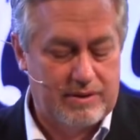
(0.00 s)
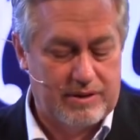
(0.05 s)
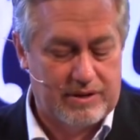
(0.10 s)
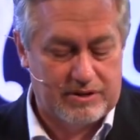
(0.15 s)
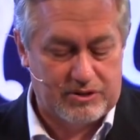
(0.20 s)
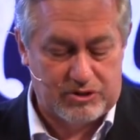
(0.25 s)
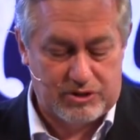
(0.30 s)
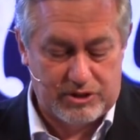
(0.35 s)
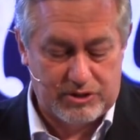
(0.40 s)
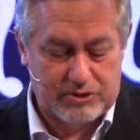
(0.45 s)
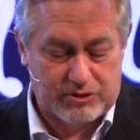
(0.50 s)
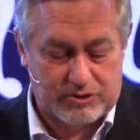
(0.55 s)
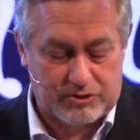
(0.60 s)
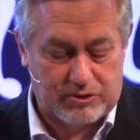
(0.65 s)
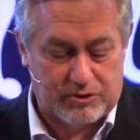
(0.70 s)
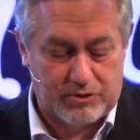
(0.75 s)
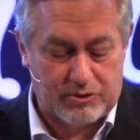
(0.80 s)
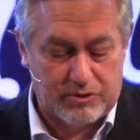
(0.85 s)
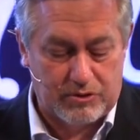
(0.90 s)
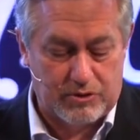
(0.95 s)
And Jesus
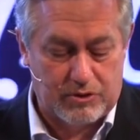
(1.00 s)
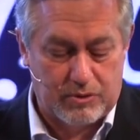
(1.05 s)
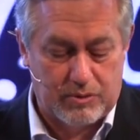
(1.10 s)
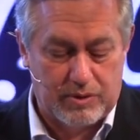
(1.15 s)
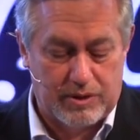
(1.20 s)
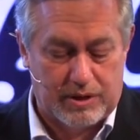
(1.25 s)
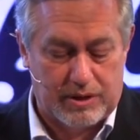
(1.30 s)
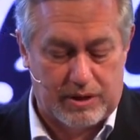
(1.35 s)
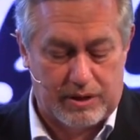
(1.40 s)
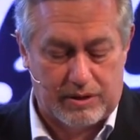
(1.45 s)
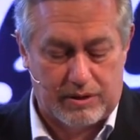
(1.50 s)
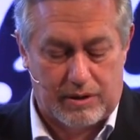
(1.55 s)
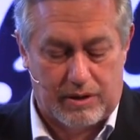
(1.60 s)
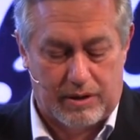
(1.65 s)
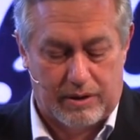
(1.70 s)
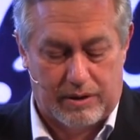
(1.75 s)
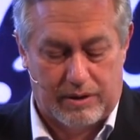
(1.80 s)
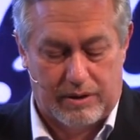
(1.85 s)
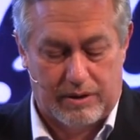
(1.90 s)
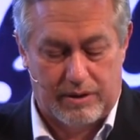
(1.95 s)
couldn't do it any
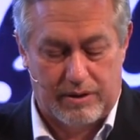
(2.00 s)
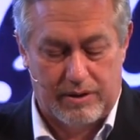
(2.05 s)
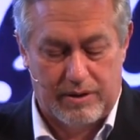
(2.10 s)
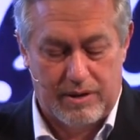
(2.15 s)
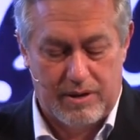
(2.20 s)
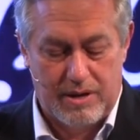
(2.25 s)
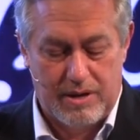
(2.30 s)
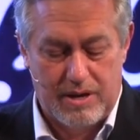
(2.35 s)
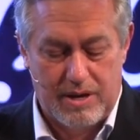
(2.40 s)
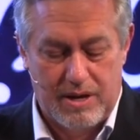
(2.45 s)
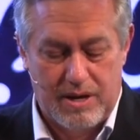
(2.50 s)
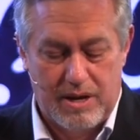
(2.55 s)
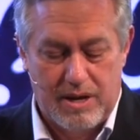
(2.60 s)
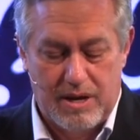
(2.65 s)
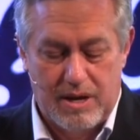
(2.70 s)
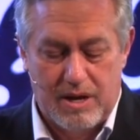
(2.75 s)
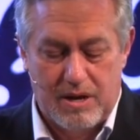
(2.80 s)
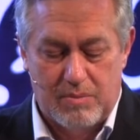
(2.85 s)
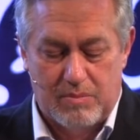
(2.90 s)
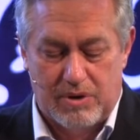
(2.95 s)
longer.
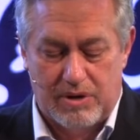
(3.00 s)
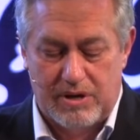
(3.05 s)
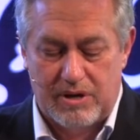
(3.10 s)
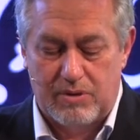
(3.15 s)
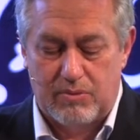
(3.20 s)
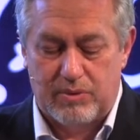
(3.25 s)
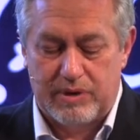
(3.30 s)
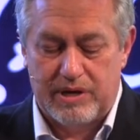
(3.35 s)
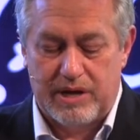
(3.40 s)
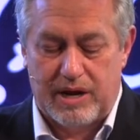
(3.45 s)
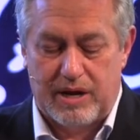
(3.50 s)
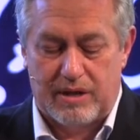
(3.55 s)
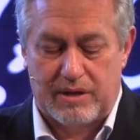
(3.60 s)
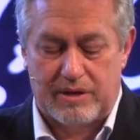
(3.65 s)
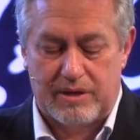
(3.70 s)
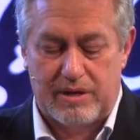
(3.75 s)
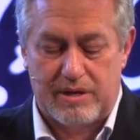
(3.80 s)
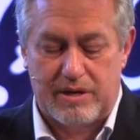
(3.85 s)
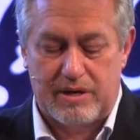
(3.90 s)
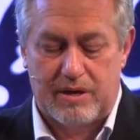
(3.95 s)
But in
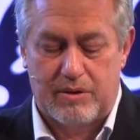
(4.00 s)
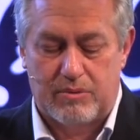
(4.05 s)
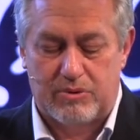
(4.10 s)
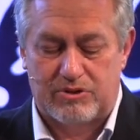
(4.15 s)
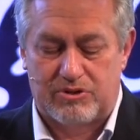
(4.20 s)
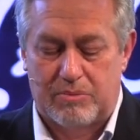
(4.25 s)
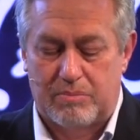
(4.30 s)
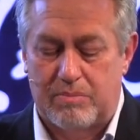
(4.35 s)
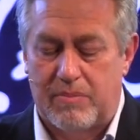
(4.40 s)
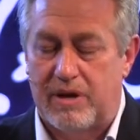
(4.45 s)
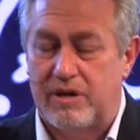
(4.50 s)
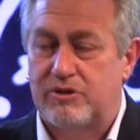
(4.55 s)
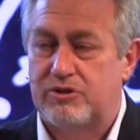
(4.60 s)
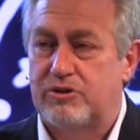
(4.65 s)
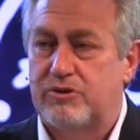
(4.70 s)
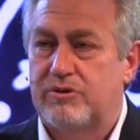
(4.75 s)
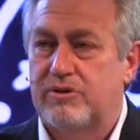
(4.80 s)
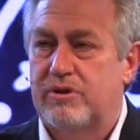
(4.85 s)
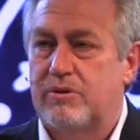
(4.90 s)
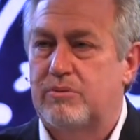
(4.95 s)
reality, it was a
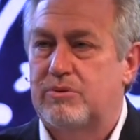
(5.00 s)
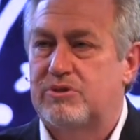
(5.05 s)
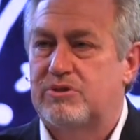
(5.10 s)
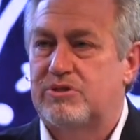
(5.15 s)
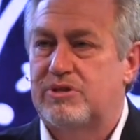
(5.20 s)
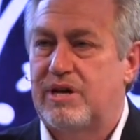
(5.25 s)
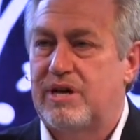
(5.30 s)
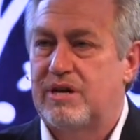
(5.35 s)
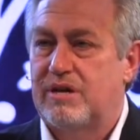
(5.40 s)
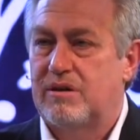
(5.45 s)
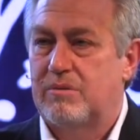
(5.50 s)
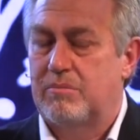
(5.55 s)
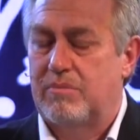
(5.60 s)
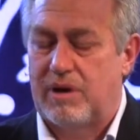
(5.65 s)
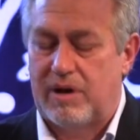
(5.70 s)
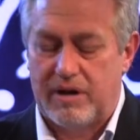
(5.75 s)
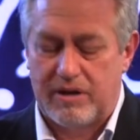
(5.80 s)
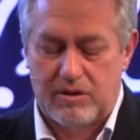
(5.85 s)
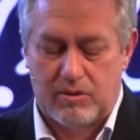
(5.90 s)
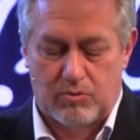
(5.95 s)
measure that was taken
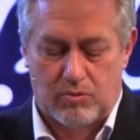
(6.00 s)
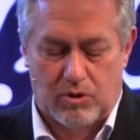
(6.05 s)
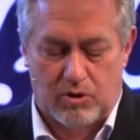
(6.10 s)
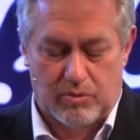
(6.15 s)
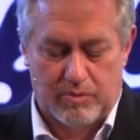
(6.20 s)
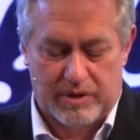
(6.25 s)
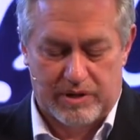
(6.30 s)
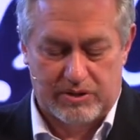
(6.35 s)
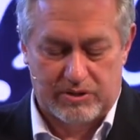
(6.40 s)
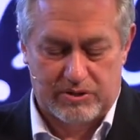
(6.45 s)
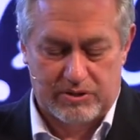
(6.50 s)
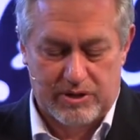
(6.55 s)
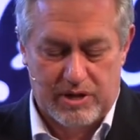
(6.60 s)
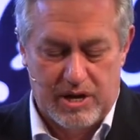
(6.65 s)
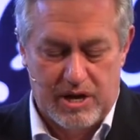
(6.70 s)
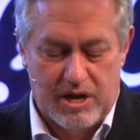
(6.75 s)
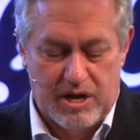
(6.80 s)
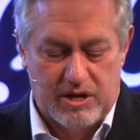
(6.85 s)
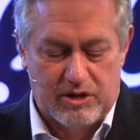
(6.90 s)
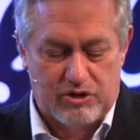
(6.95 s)
by the Romans
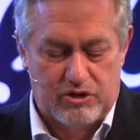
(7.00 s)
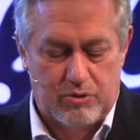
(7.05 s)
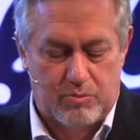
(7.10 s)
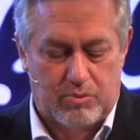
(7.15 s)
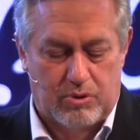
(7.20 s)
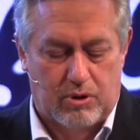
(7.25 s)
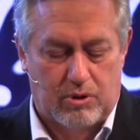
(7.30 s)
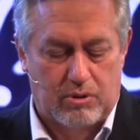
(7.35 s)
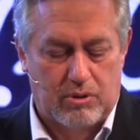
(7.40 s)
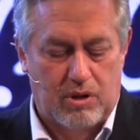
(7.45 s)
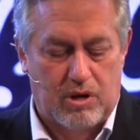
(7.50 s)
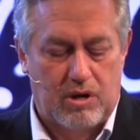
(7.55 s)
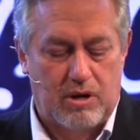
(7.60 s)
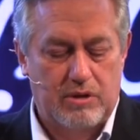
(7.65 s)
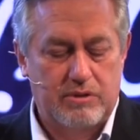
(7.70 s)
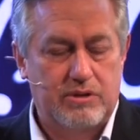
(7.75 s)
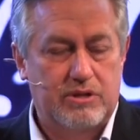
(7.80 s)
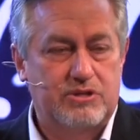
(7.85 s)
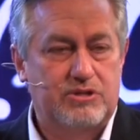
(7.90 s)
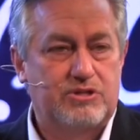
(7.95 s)
to
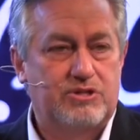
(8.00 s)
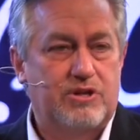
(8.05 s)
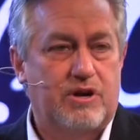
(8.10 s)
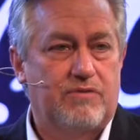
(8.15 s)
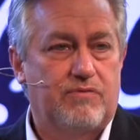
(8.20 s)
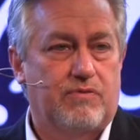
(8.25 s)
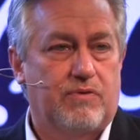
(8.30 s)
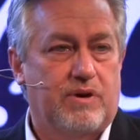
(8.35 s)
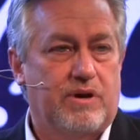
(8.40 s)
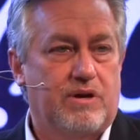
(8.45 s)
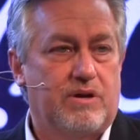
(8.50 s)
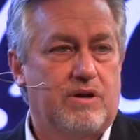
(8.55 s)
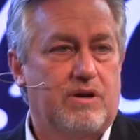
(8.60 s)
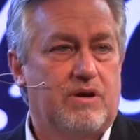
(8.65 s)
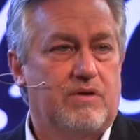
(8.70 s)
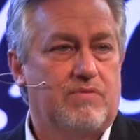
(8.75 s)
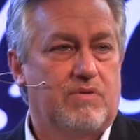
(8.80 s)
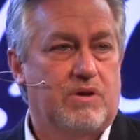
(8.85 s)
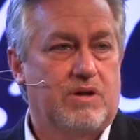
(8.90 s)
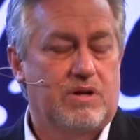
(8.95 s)
prolong the suffering
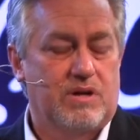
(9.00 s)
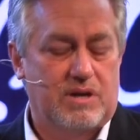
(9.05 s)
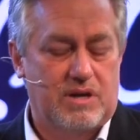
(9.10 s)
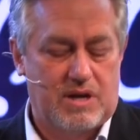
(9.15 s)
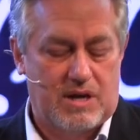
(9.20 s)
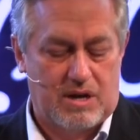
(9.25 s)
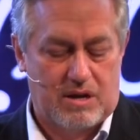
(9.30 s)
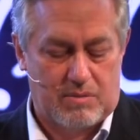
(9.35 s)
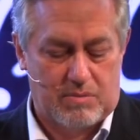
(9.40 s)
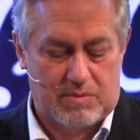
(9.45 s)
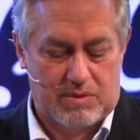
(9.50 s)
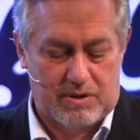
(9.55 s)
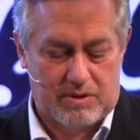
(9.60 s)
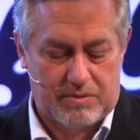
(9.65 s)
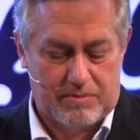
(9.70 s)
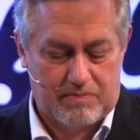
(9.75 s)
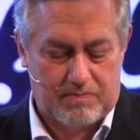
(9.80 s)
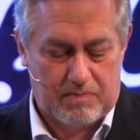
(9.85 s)
of the condemned.